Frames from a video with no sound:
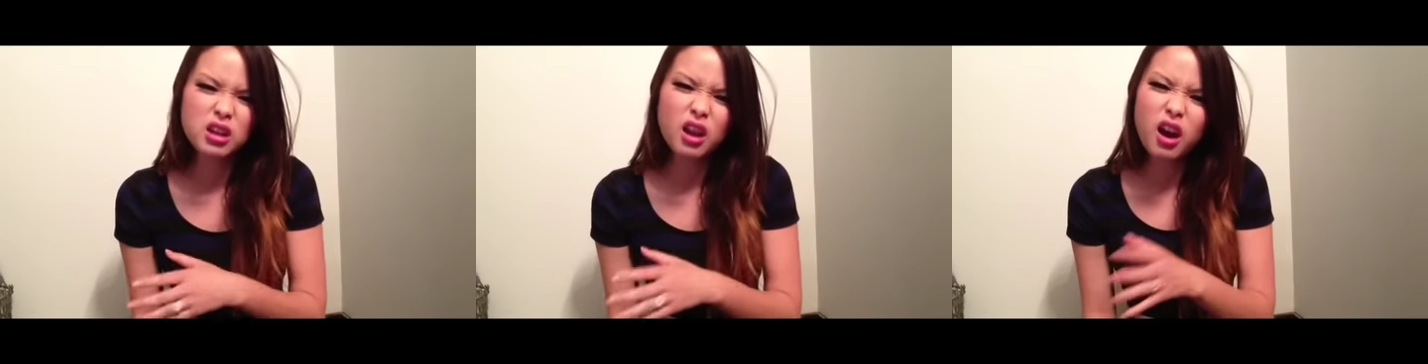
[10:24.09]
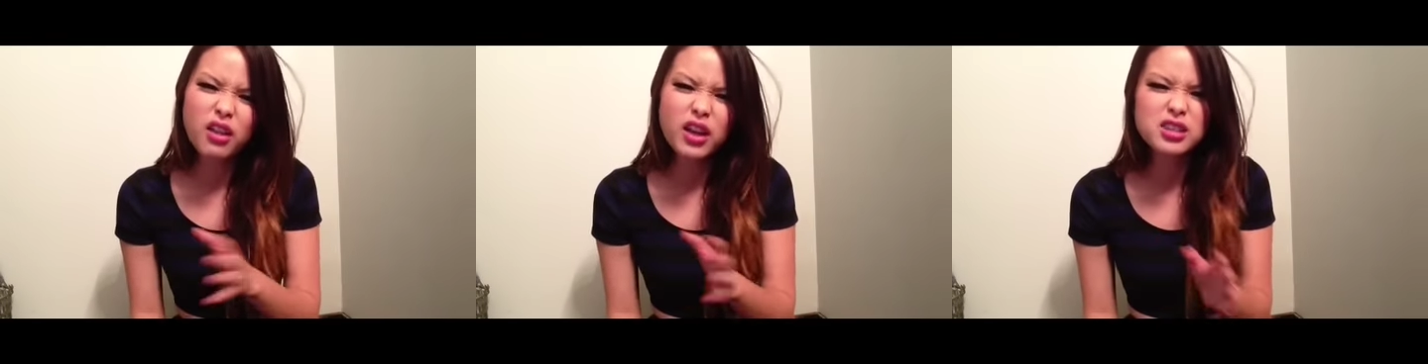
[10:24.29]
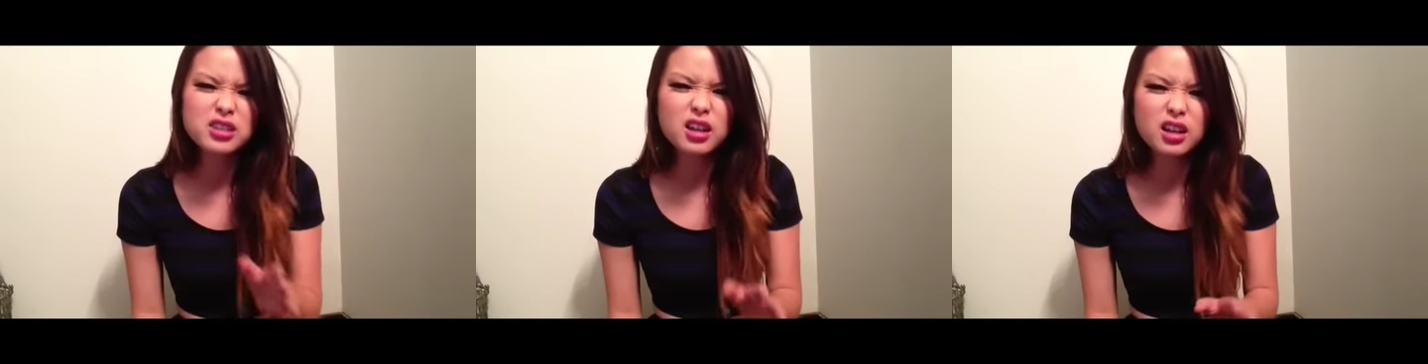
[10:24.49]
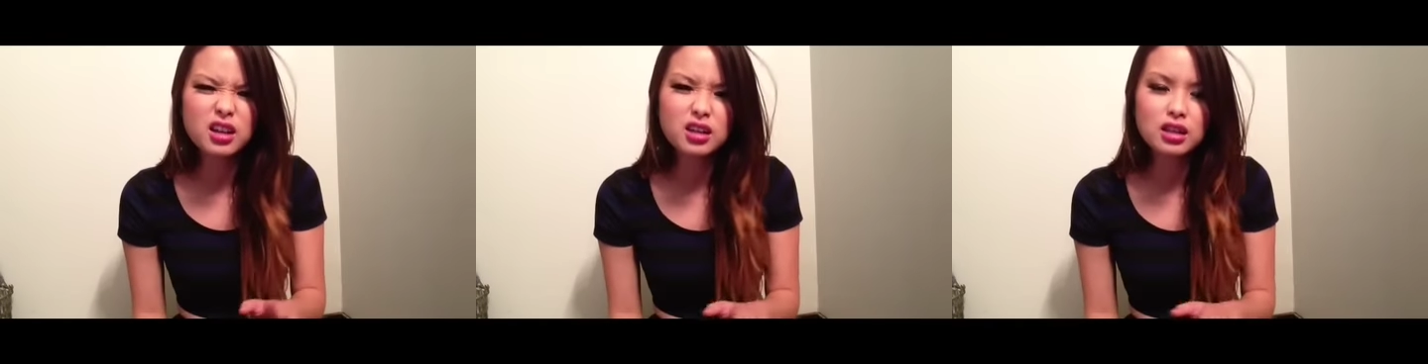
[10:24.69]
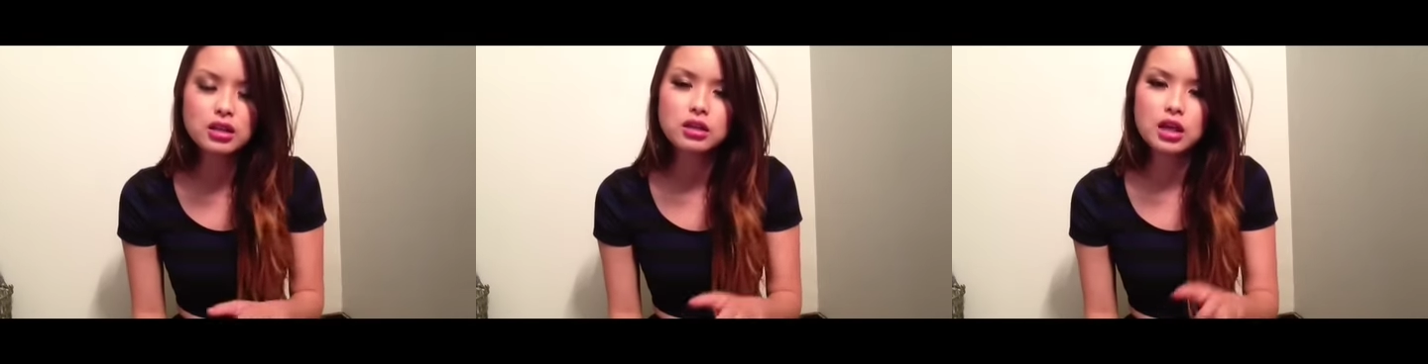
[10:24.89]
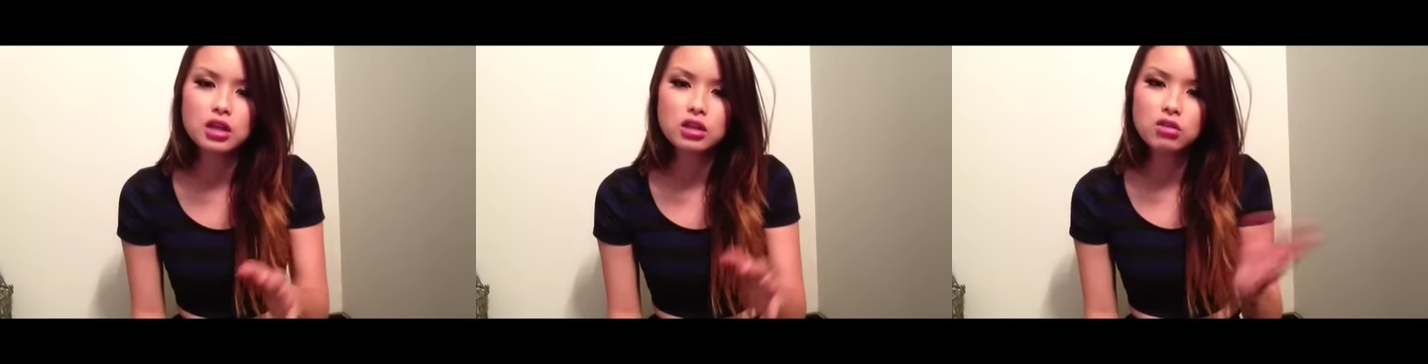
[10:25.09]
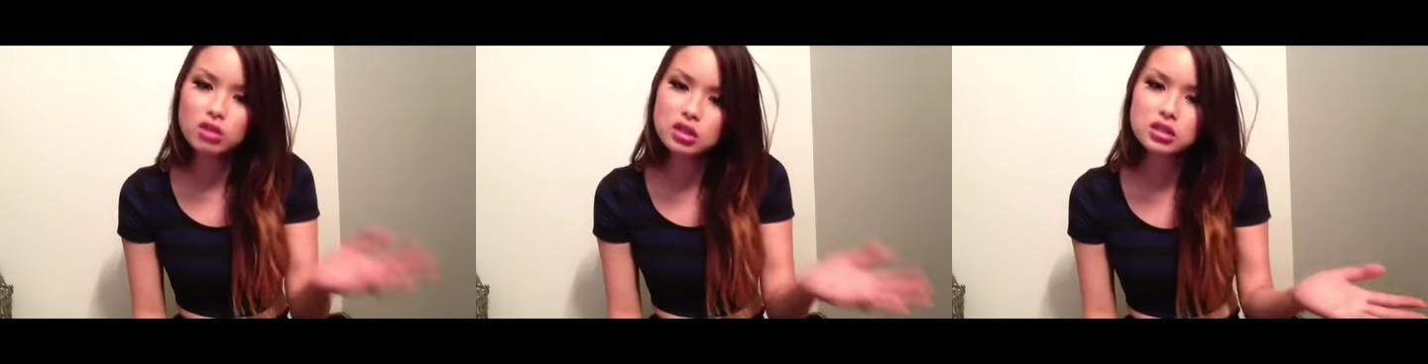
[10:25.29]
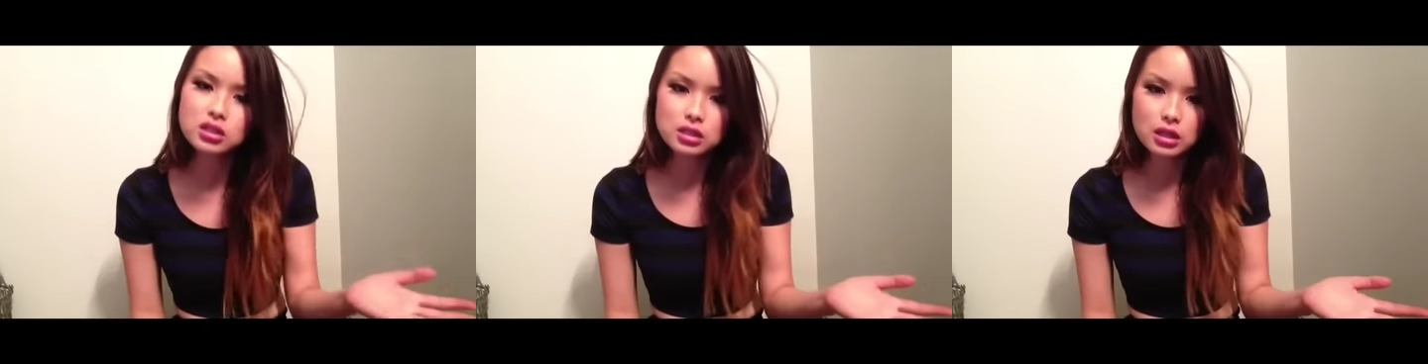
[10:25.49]
"No, that's ugly," then you
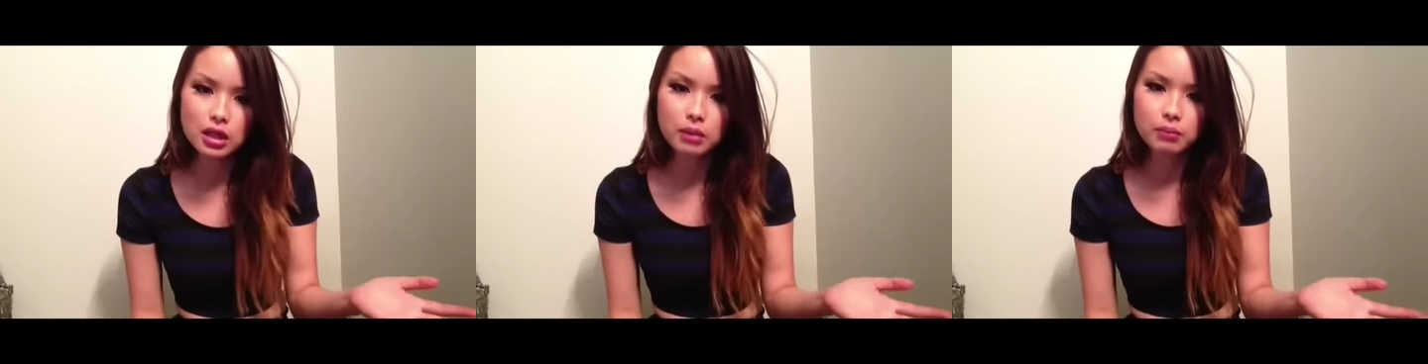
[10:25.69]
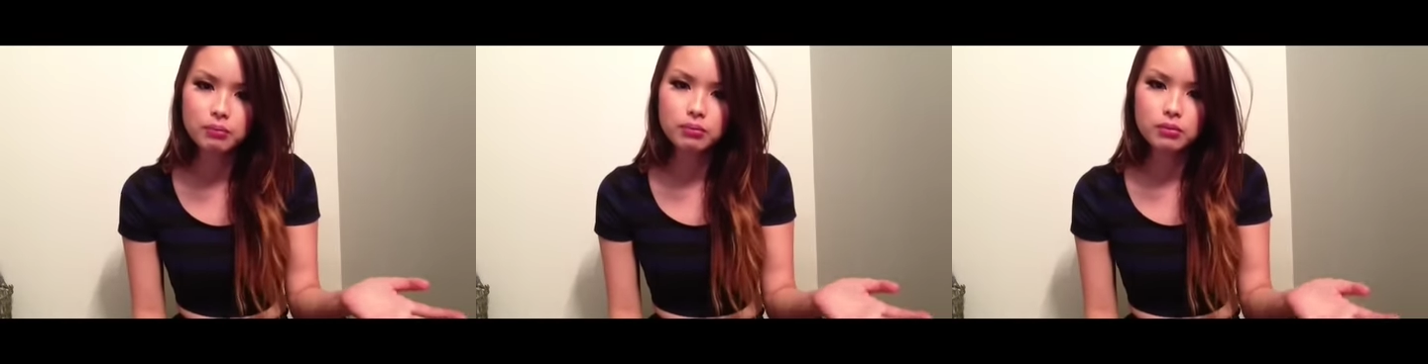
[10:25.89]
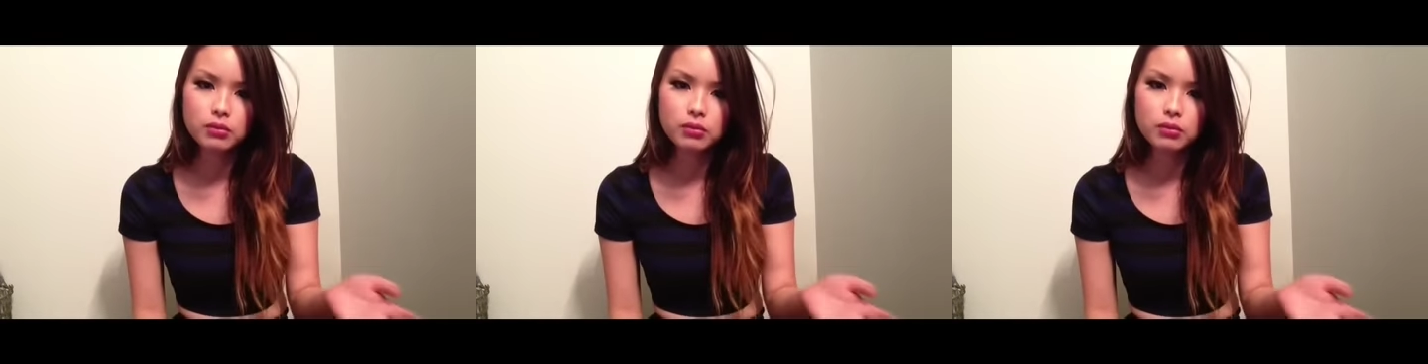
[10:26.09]
listen to them.